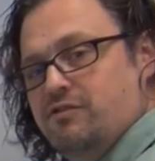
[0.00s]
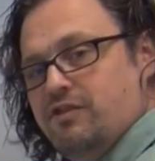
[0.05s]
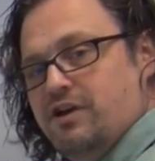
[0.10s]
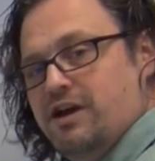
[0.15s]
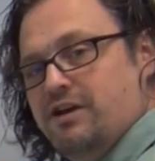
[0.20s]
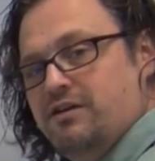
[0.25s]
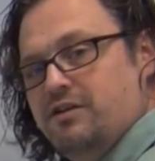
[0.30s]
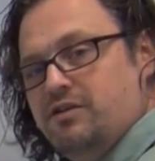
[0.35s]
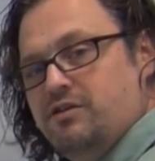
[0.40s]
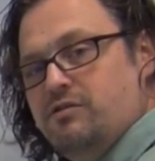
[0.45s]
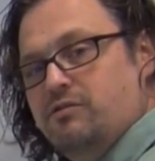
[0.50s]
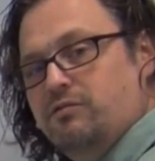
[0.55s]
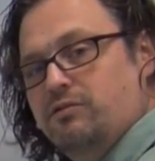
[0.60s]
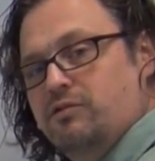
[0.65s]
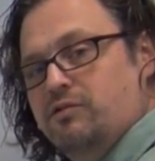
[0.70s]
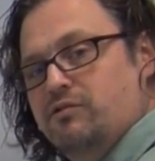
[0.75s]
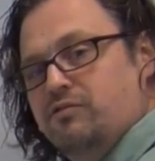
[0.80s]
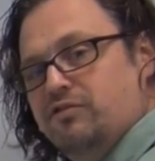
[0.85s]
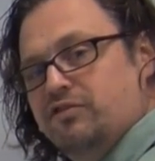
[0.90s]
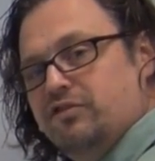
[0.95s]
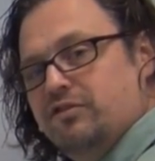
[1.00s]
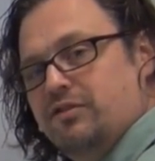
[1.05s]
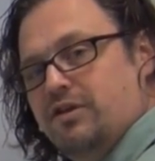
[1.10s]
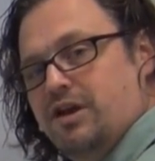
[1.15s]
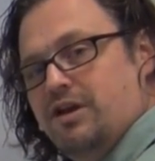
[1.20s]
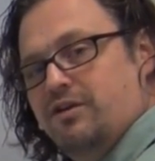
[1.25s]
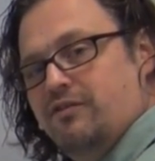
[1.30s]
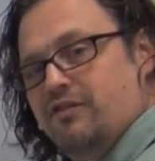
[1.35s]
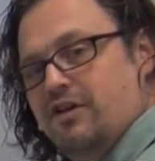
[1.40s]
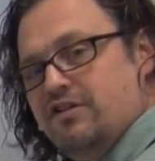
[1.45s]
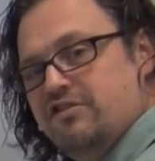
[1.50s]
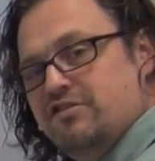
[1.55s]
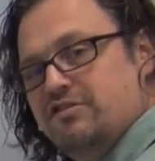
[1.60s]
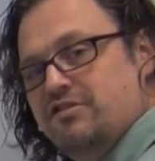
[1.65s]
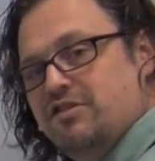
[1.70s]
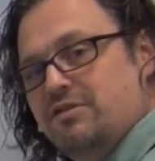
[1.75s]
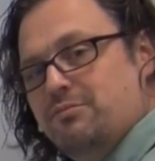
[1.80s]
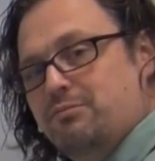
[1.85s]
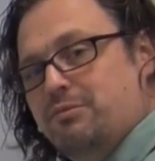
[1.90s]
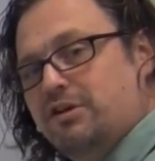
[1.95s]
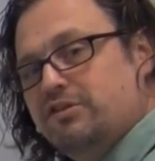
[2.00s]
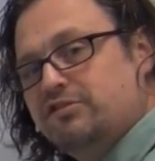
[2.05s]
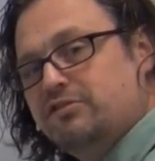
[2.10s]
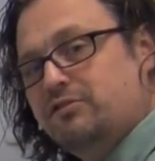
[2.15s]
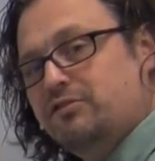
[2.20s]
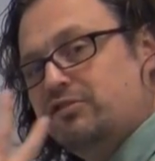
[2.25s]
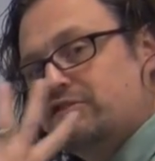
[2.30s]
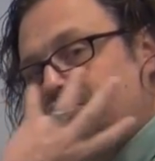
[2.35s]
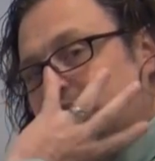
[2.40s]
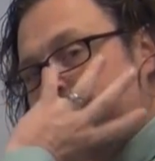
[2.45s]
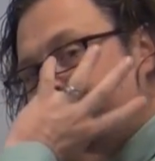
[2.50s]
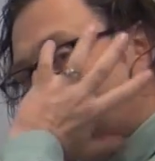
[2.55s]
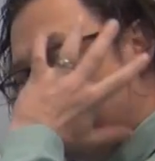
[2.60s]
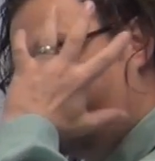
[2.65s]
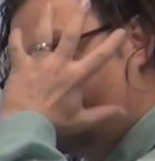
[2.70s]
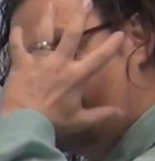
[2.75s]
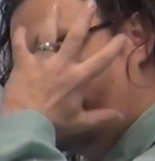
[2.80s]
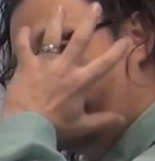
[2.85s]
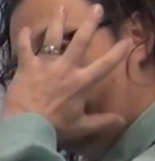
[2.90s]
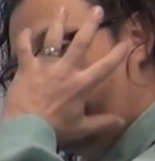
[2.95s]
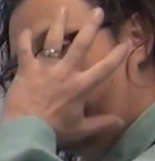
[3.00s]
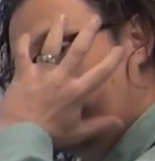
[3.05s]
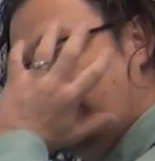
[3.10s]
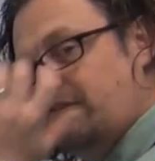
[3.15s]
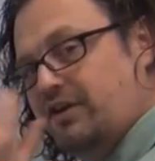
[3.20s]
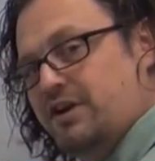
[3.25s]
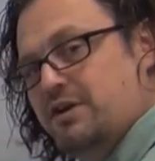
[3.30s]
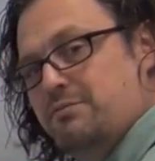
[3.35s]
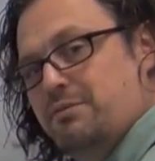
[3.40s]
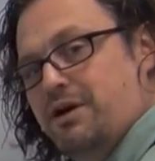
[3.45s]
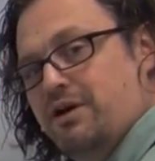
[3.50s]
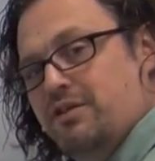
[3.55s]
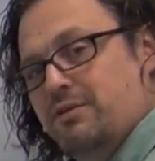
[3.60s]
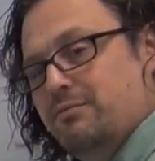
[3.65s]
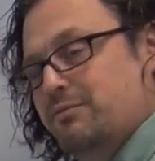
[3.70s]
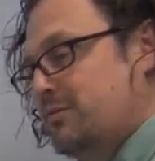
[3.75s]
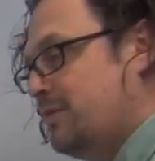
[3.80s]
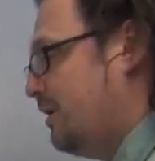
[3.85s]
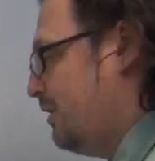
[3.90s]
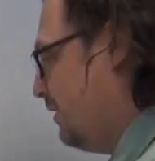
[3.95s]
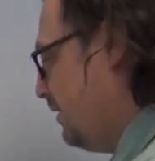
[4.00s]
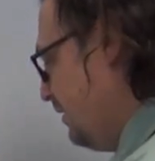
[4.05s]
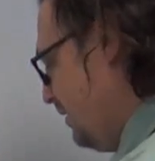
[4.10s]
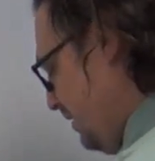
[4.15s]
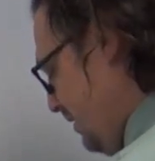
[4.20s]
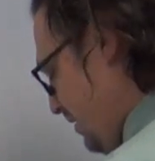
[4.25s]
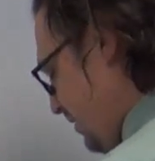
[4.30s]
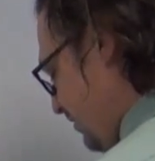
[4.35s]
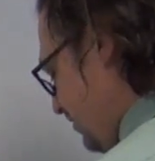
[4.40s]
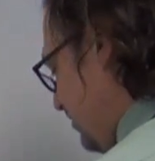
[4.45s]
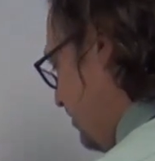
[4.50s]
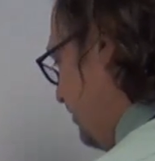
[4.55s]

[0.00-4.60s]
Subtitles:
that, you lose innervation to the muscles that are innervated by them. So